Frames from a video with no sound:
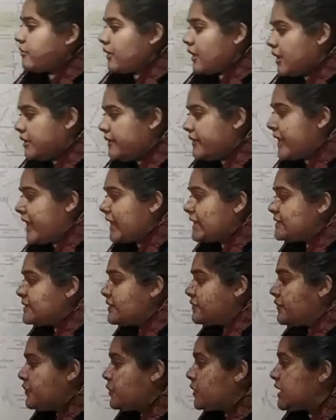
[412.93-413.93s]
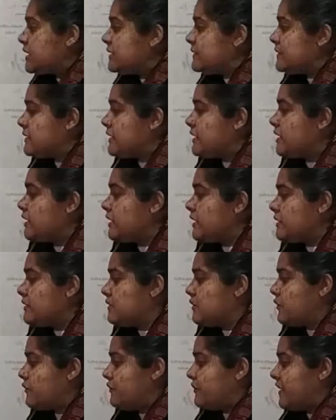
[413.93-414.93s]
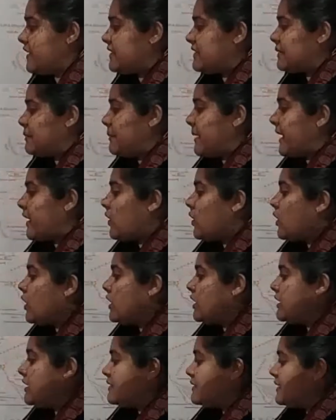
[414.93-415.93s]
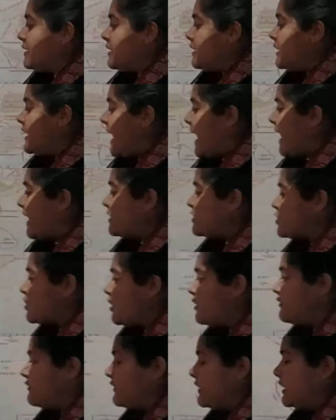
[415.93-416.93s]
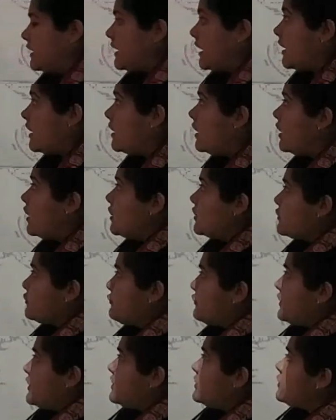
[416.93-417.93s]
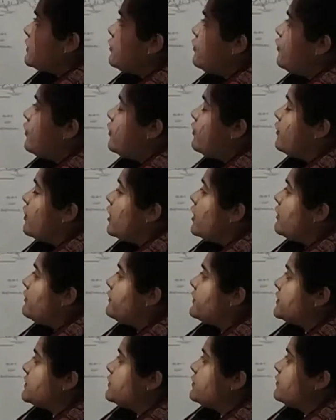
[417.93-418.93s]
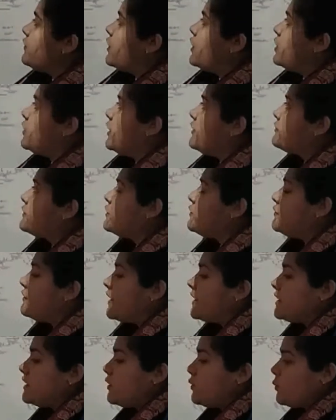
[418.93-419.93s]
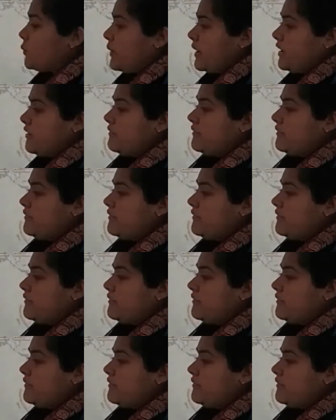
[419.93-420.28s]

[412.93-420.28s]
Next, if you consider, is your West Bengal is in dash of India. So first of all you have to find out where